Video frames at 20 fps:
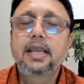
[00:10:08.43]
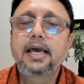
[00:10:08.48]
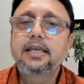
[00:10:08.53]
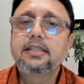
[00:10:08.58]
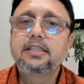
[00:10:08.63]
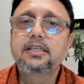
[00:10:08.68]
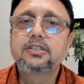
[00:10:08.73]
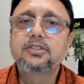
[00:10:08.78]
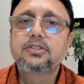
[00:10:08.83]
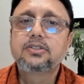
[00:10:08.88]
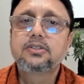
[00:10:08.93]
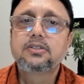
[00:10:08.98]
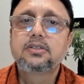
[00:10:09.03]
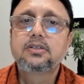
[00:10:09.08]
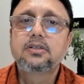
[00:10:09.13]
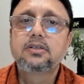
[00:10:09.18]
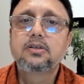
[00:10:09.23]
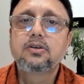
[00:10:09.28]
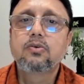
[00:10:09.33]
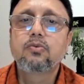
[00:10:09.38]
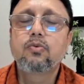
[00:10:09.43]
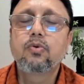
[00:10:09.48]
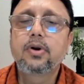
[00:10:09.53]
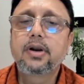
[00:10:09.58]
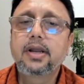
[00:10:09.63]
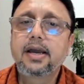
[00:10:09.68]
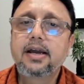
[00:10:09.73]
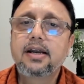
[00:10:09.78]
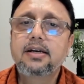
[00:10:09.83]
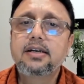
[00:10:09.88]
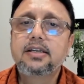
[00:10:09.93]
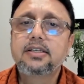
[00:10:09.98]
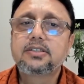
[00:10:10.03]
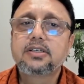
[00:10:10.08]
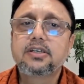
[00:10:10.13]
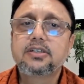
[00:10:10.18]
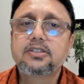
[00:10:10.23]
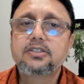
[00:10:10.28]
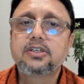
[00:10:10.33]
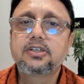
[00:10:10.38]
Like this, what I had
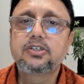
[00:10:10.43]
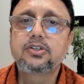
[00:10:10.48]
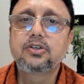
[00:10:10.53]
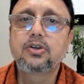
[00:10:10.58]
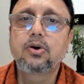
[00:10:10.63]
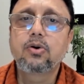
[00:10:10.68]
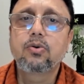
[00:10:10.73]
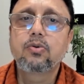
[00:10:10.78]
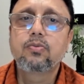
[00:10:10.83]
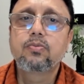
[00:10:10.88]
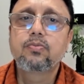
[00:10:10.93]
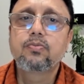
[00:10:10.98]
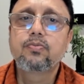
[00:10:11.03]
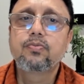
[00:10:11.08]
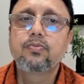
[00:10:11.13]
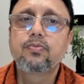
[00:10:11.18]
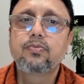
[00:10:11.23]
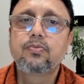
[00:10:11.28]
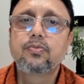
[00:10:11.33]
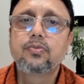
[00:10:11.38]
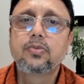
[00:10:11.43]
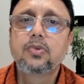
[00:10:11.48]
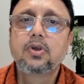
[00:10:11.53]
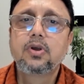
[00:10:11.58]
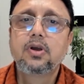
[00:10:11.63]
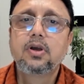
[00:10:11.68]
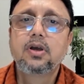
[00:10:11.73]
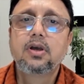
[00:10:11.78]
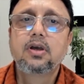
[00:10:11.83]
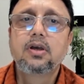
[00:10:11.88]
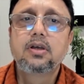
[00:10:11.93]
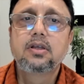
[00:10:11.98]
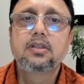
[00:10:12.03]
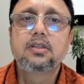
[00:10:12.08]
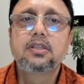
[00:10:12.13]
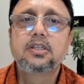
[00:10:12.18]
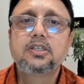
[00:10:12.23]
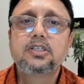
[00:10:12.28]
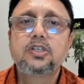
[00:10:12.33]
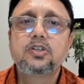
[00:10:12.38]
discussed just now.
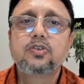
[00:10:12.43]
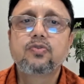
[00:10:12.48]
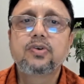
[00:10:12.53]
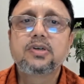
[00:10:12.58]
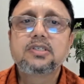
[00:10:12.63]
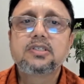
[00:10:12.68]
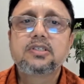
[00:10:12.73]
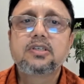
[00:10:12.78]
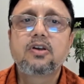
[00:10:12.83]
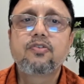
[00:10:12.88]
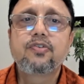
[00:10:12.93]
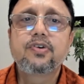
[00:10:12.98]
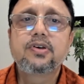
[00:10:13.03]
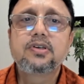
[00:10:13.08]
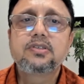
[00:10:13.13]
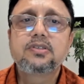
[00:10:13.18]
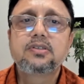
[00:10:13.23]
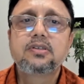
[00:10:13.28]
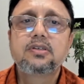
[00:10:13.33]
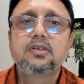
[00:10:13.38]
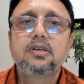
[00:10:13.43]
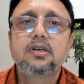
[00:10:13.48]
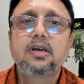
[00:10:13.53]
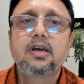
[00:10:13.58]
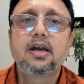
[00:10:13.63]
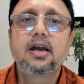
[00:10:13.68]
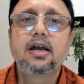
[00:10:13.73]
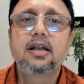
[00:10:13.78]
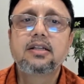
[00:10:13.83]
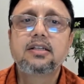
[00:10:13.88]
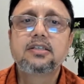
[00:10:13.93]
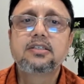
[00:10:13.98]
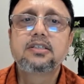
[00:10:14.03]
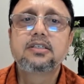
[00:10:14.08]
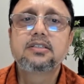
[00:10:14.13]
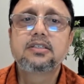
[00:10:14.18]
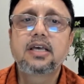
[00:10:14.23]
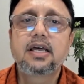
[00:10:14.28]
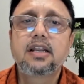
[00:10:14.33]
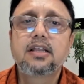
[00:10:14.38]
This is one surface and
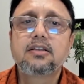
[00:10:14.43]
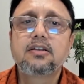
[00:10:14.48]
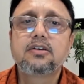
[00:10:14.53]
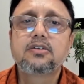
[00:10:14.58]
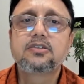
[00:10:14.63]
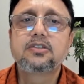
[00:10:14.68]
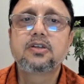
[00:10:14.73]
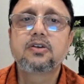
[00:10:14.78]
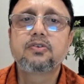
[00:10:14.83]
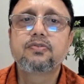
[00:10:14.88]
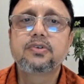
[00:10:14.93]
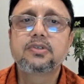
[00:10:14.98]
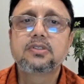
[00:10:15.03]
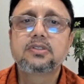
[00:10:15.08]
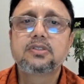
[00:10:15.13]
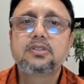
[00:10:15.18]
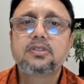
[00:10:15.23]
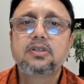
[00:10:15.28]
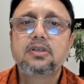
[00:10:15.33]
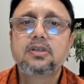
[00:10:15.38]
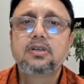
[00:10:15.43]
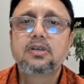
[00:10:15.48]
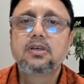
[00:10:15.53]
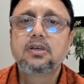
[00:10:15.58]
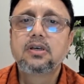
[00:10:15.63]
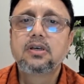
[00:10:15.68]
this is another surface.